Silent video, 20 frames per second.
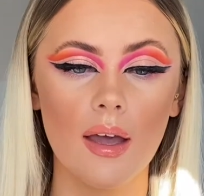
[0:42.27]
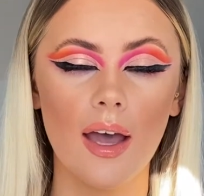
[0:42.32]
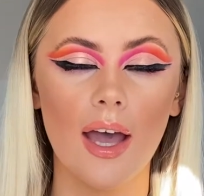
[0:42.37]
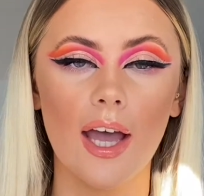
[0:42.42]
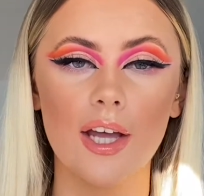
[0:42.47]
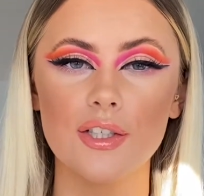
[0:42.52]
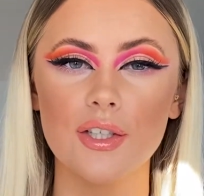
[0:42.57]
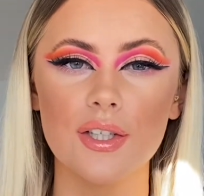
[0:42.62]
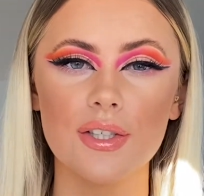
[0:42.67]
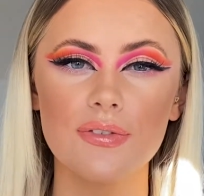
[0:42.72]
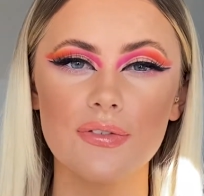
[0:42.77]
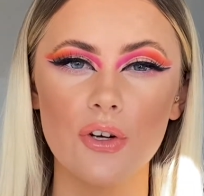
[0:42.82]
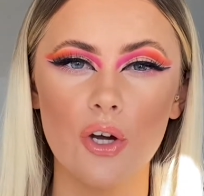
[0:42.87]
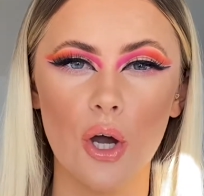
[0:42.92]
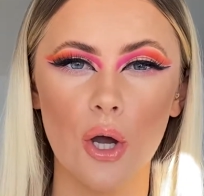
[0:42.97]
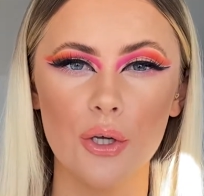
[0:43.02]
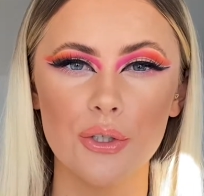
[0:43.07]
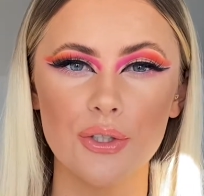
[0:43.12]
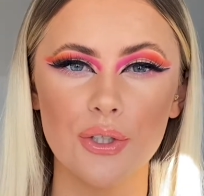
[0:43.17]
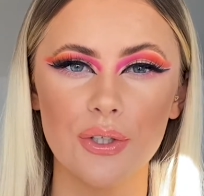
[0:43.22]
I just thought
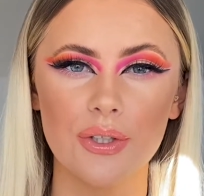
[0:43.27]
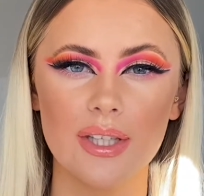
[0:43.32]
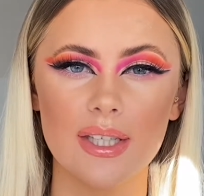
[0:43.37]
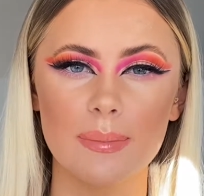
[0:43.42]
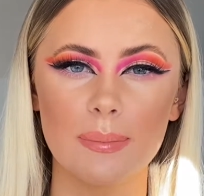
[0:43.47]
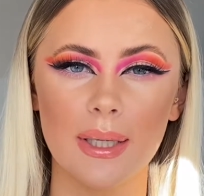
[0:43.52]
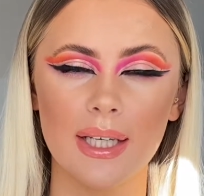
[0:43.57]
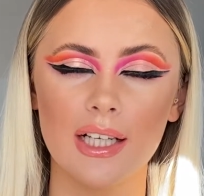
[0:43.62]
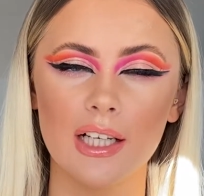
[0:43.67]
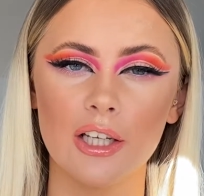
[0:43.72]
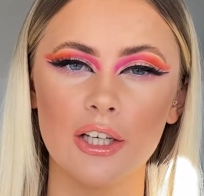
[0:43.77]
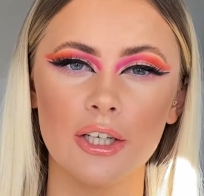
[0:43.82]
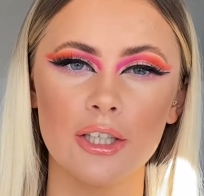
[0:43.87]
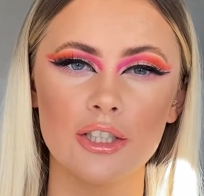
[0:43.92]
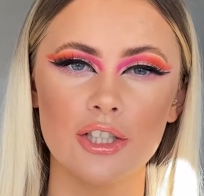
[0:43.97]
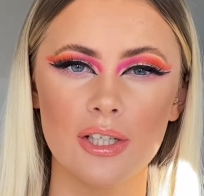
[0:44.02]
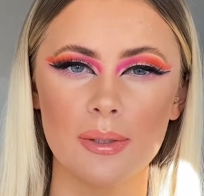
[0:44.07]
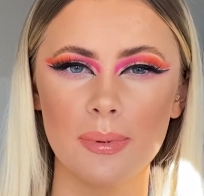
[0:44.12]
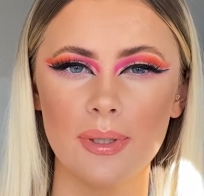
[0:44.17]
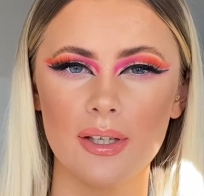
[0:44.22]
I'd do this pink look
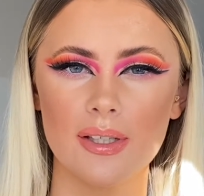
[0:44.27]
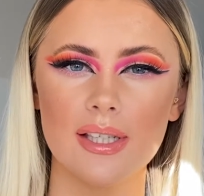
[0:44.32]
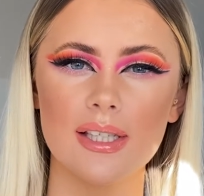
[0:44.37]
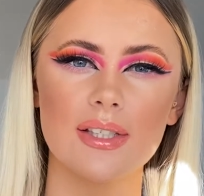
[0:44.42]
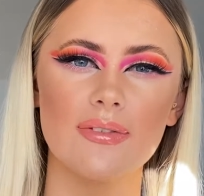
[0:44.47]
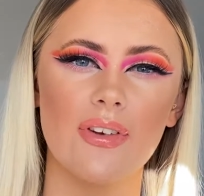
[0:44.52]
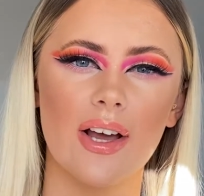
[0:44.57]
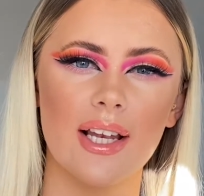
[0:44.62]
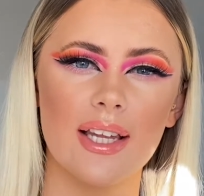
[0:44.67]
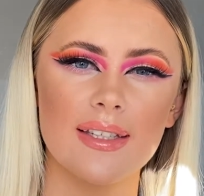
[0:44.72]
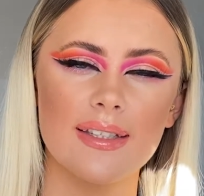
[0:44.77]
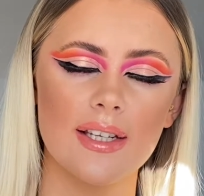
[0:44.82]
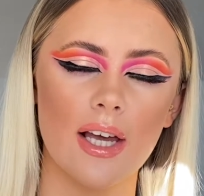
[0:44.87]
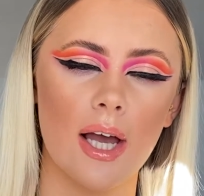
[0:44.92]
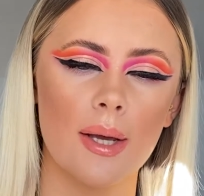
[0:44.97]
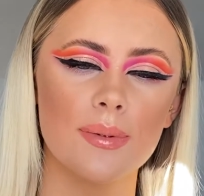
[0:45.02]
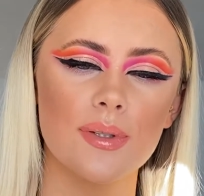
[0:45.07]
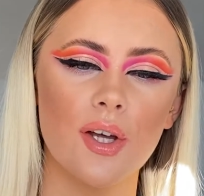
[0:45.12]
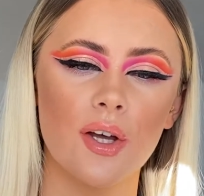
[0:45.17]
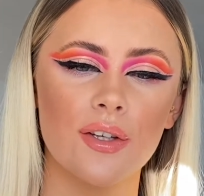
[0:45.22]
just because it's
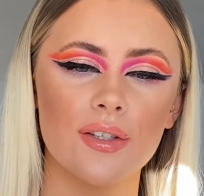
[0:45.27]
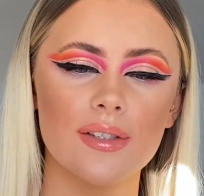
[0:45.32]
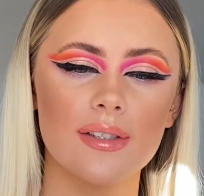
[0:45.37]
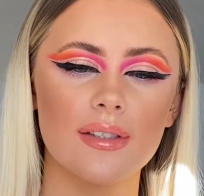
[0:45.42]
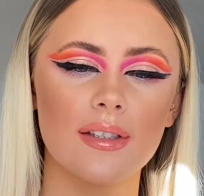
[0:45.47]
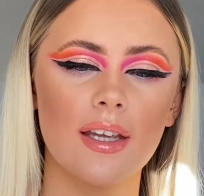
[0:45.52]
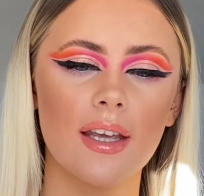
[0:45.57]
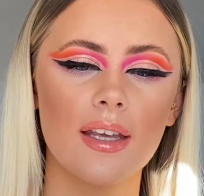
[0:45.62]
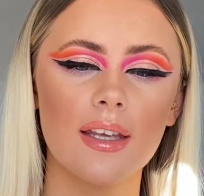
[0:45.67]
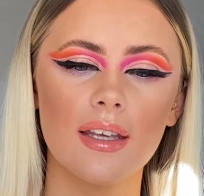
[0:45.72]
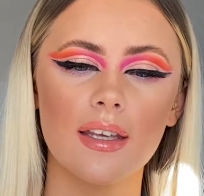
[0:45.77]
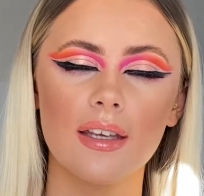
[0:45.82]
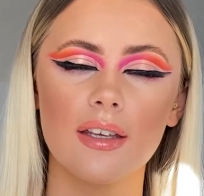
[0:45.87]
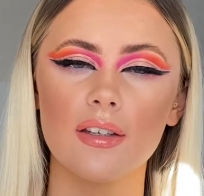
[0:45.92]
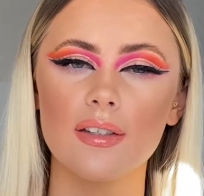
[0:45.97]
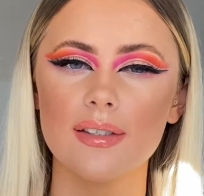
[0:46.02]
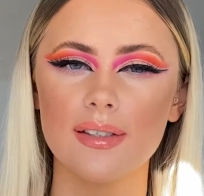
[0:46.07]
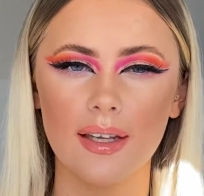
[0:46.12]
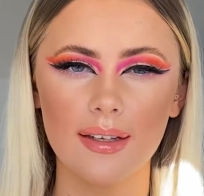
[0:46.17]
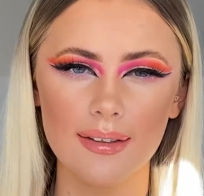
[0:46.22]
Valentine's on
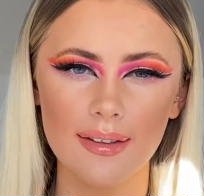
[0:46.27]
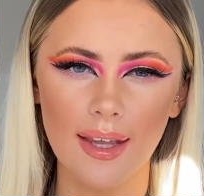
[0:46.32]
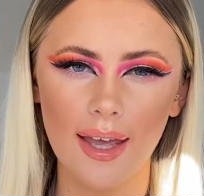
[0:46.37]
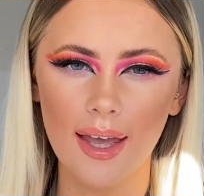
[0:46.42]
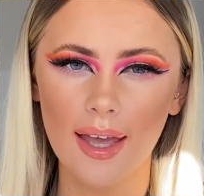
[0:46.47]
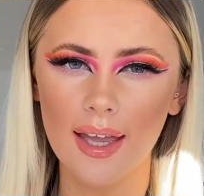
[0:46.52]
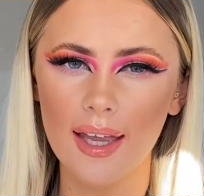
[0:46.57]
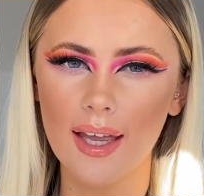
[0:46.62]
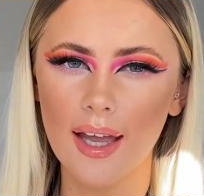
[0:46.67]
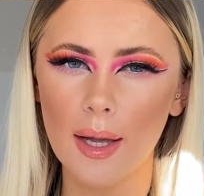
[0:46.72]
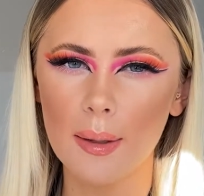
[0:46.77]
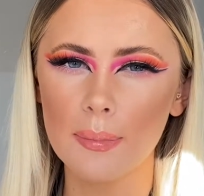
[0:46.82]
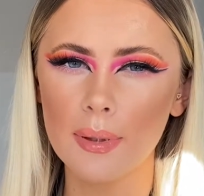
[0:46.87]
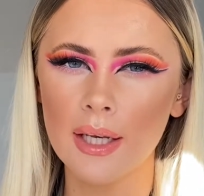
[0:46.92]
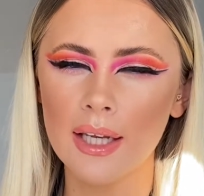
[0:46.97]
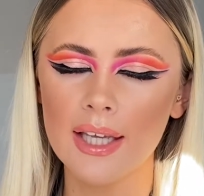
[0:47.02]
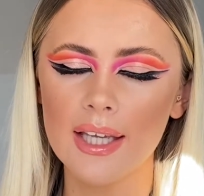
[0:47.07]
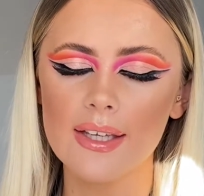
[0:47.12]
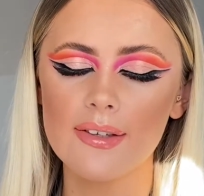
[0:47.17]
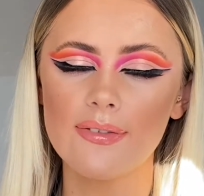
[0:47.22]
Sunday, I
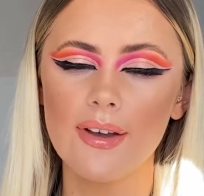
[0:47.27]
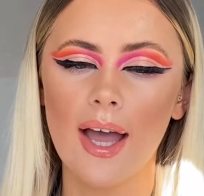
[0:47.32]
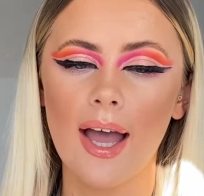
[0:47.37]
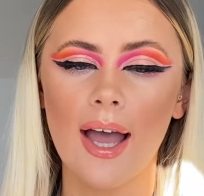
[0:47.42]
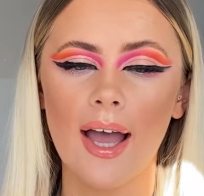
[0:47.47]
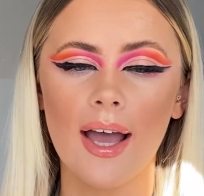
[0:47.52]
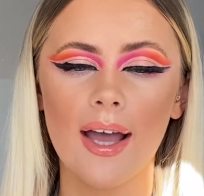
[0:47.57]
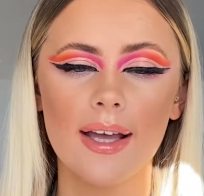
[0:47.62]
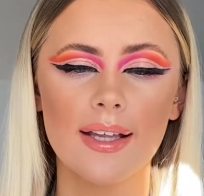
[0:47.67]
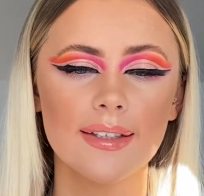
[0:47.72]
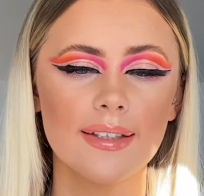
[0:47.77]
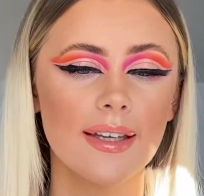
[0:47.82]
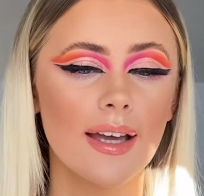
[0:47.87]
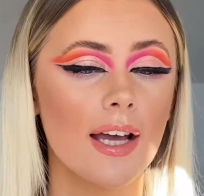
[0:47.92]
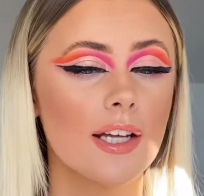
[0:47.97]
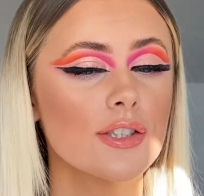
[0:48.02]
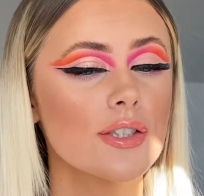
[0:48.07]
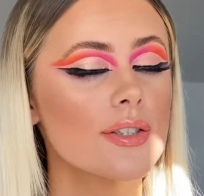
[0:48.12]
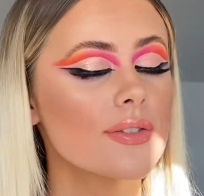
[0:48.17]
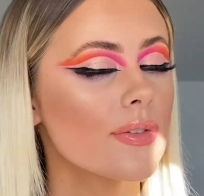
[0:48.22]
believe, and
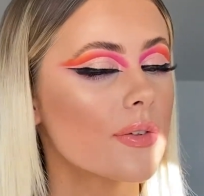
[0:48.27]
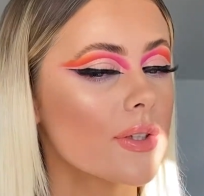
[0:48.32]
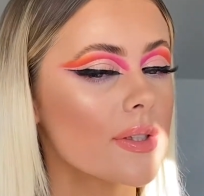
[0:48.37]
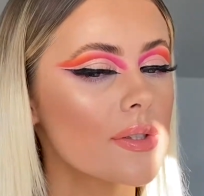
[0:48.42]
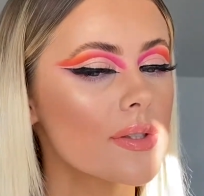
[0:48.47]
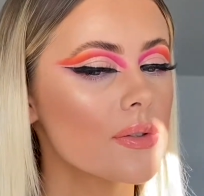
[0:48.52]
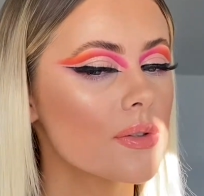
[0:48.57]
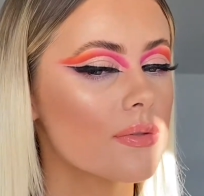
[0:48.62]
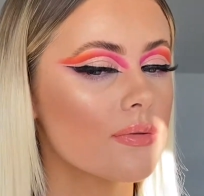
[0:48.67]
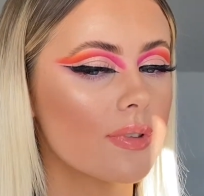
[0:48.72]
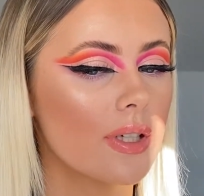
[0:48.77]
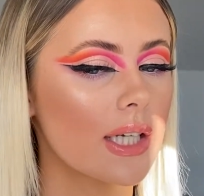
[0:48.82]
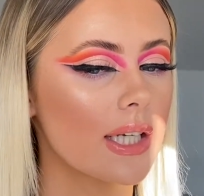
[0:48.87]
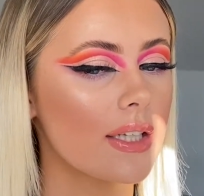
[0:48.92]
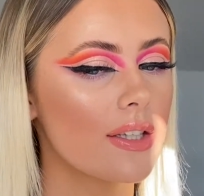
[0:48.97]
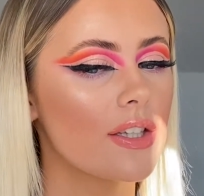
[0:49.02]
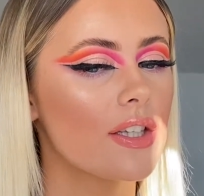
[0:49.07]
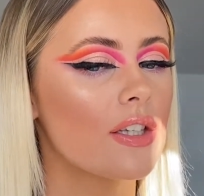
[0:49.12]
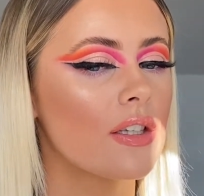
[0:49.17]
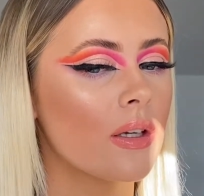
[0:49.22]
I just thought this was really
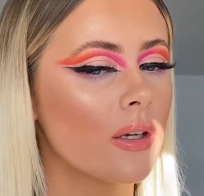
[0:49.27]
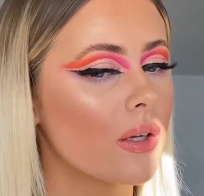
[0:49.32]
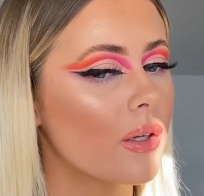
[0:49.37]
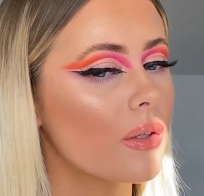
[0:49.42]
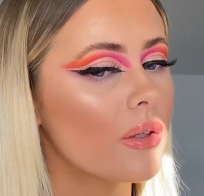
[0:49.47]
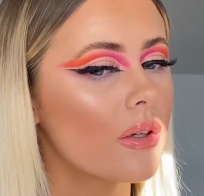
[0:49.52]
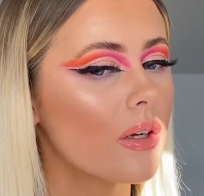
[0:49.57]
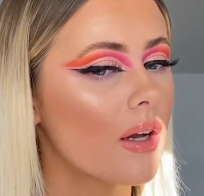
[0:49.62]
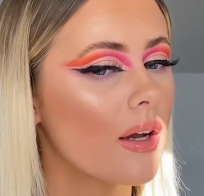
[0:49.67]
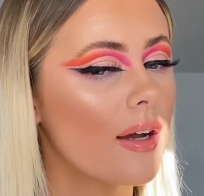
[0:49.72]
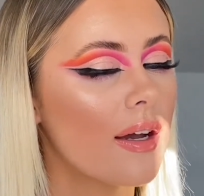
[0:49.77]
cute.